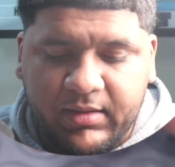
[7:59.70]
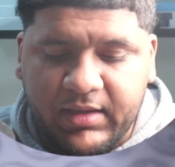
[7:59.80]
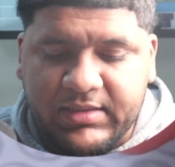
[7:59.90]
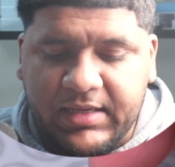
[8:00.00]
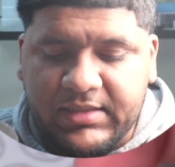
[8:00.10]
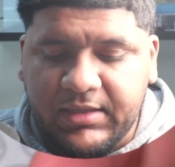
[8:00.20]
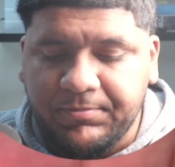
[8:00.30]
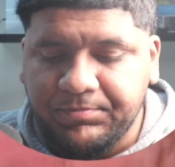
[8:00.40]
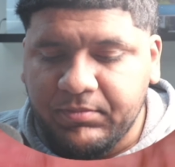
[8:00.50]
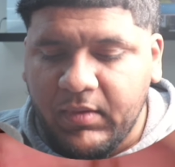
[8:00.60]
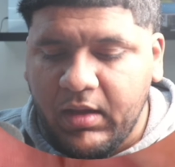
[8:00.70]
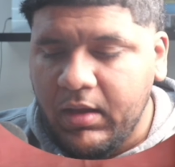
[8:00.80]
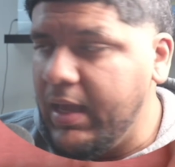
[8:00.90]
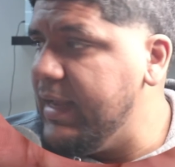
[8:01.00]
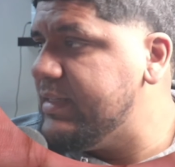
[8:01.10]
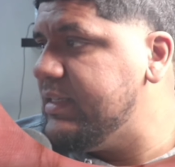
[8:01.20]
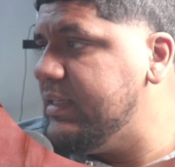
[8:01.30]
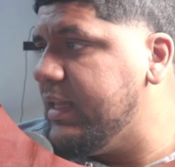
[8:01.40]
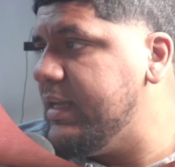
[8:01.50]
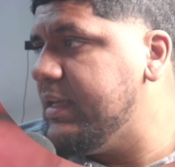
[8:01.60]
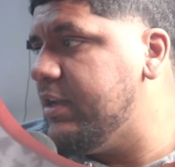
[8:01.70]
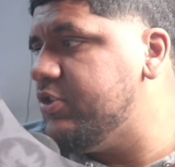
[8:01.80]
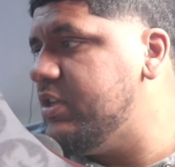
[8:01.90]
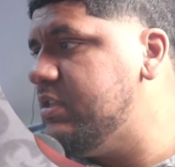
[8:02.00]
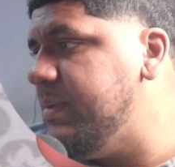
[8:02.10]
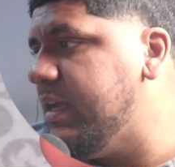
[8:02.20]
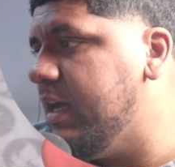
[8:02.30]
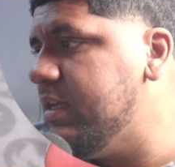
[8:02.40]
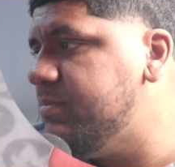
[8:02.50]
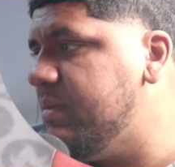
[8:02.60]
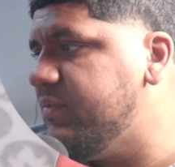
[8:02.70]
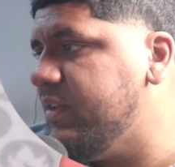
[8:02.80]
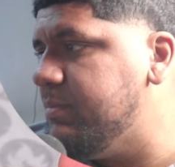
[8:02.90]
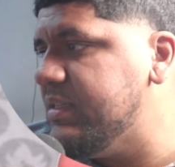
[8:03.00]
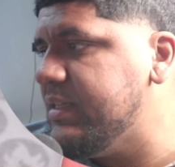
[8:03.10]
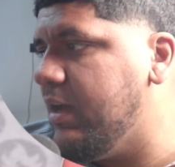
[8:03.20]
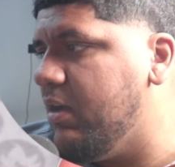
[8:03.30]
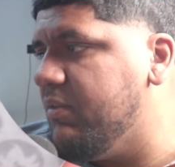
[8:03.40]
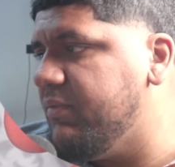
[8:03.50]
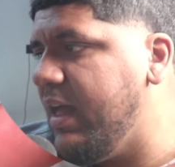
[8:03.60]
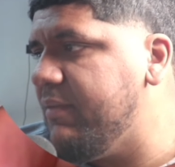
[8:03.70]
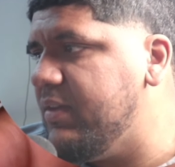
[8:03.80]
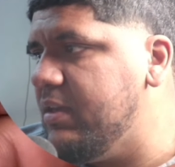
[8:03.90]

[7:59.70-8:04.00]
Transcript: it's 18. 18 lightning energies. Because missing out on Flaffy,